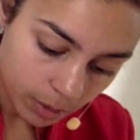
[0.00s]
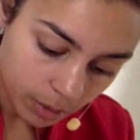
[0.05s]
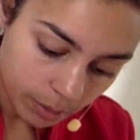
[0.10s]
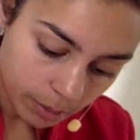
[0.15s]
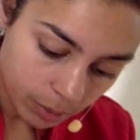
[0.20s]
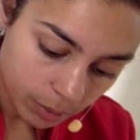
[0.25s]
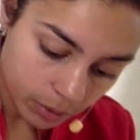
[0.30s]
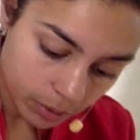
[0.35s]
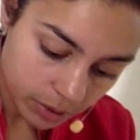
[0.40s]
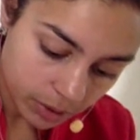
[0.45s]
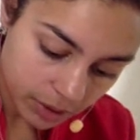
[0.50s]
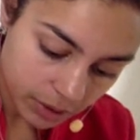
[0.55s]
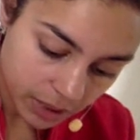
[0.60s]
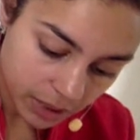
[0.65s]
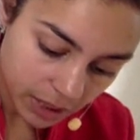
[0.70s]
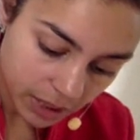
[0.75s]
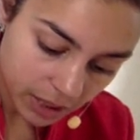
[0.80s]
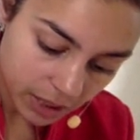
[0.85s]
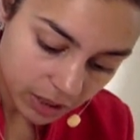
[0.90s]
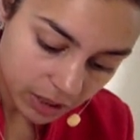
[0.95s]
important thing
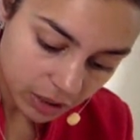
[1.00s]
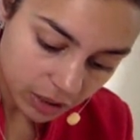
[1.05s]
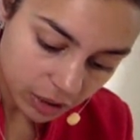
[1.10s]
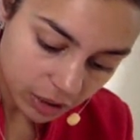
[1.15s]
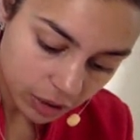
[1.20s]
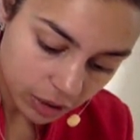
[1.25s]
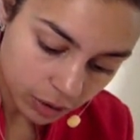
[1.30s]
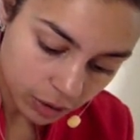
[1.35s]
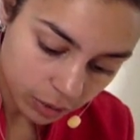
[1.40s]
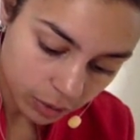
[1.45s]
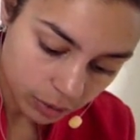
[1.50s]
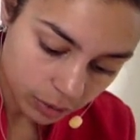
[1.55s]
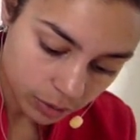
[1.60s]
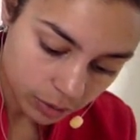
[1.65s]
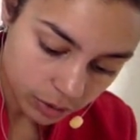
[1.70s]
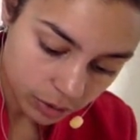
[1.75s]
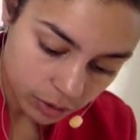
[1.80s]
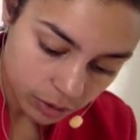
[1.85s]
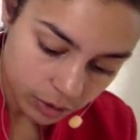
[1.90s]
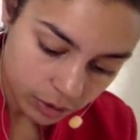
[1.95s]
here is you.
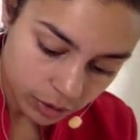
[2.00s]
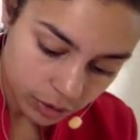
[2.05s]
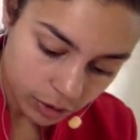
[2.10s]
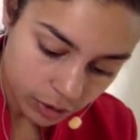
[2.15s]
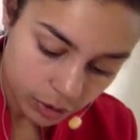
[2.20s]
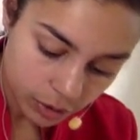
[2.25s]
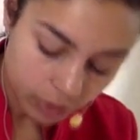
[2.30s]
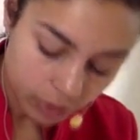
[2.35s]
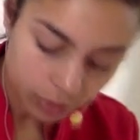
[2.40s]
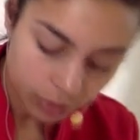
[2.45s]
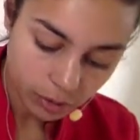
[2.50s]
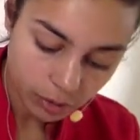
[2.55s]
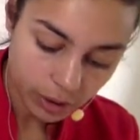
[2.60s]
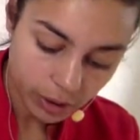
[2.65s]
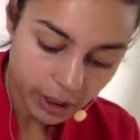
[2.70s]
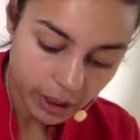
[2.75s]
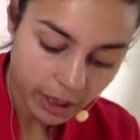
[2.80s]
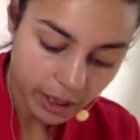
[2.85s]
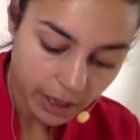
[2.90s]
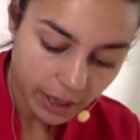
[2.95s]
Do you
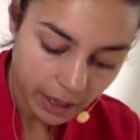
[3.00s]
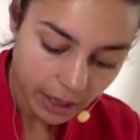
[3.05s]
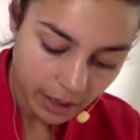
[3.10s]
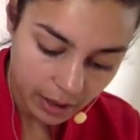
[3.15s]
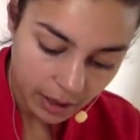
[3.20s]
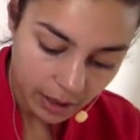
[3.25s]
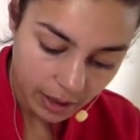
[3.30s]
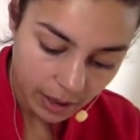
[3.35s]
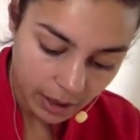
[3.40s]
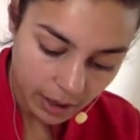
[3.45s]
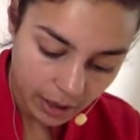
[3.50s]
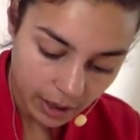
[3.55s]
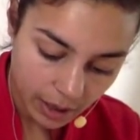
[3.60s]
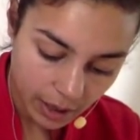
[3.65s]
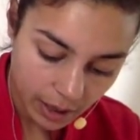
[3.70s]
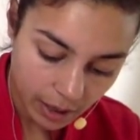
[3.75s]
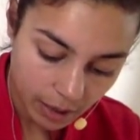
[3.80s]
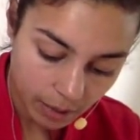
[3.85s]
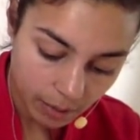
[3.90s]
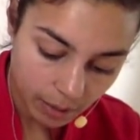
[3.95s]
agree?
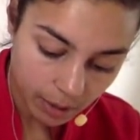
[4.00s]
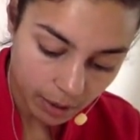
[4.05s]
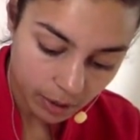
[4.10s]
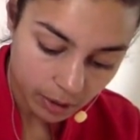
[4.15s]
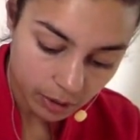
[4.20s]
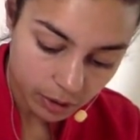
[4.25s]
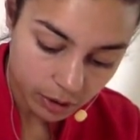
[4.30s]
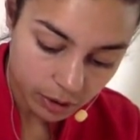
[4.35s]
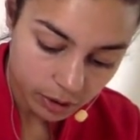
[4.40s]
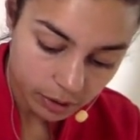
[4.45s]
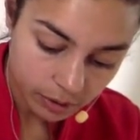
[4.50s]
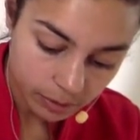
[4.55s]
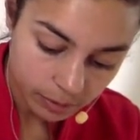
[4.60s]
How much?